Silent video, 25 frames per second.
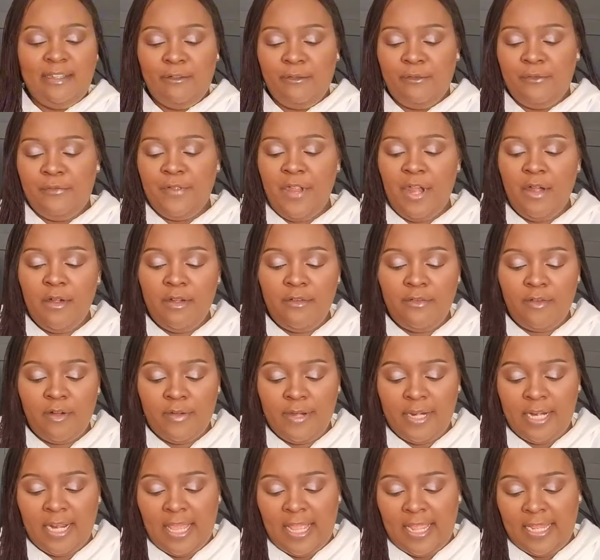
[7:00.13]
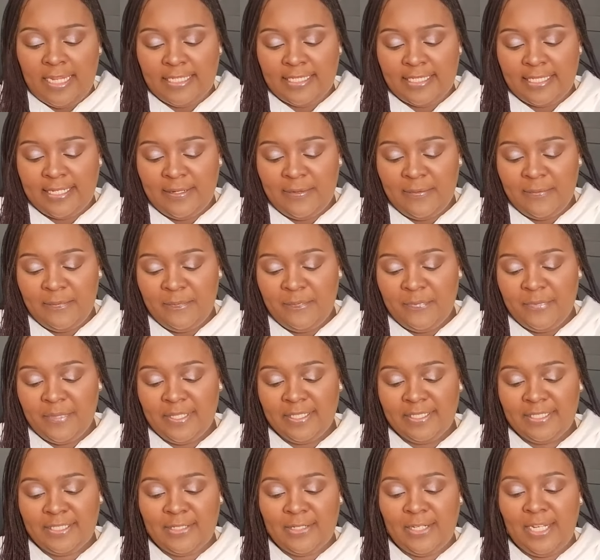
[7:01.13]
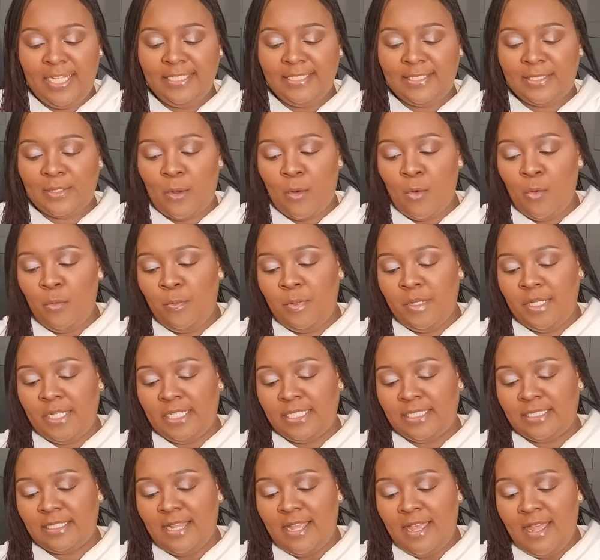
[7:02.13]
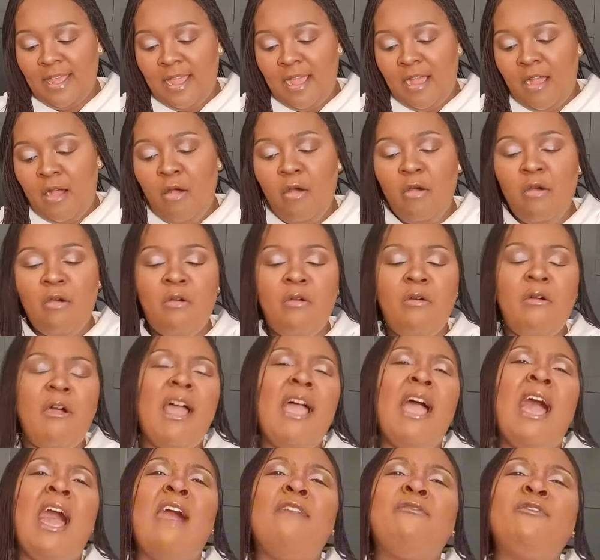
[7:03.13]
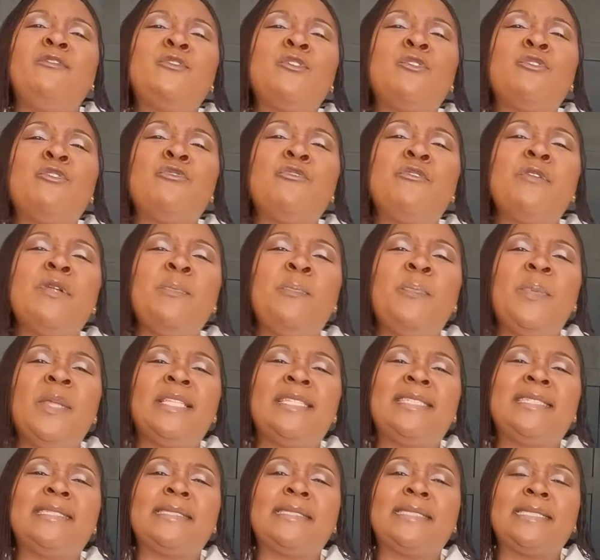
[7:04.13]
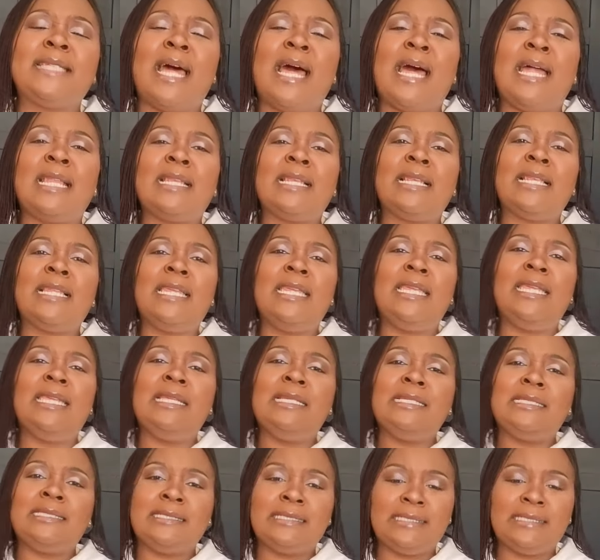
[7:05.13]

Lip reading: Very, very light. So let's open this. Oh, I have to rip it, sadly.